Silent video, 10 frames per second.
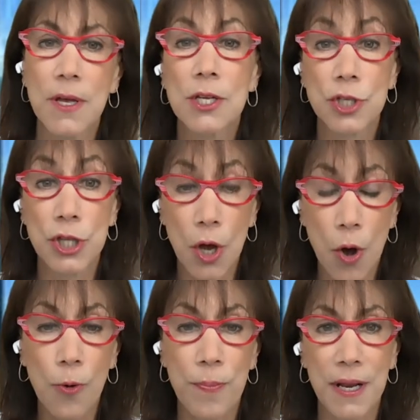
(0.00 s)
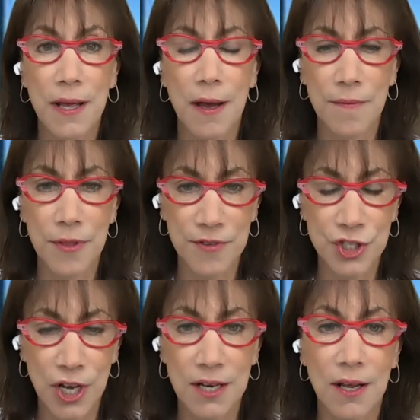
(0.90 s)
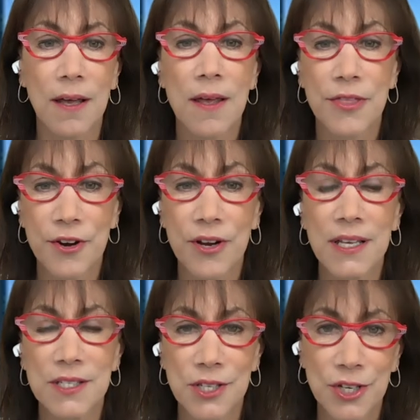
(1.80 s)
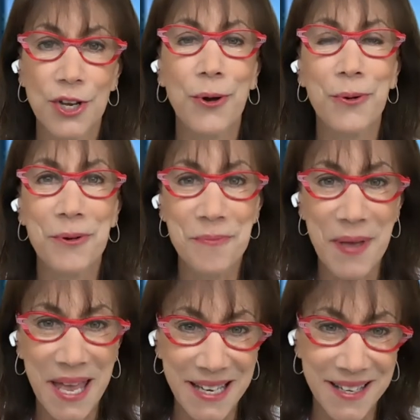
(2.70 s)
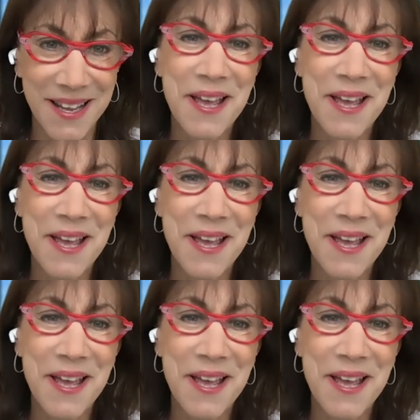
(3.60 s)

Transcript: to the opening of the vagina. There is no pain.